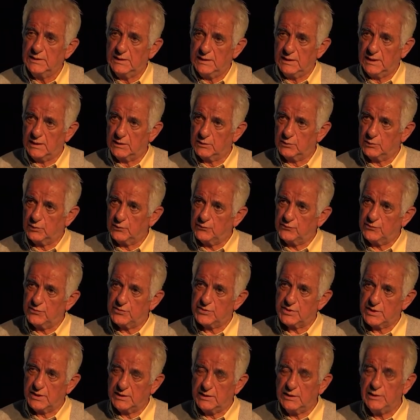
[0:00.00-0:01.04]
Al-Quds
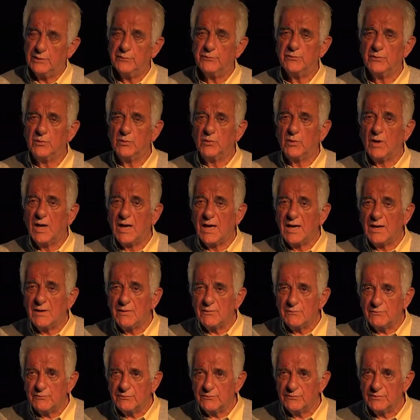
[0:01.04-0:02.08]
al-Sharif, you
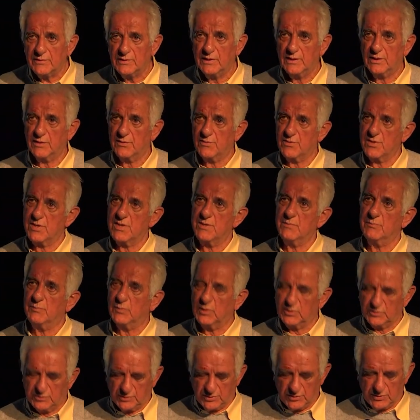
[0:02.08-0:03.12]
have the
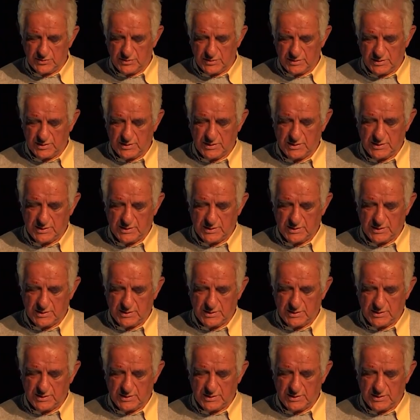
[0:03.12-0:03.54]
modern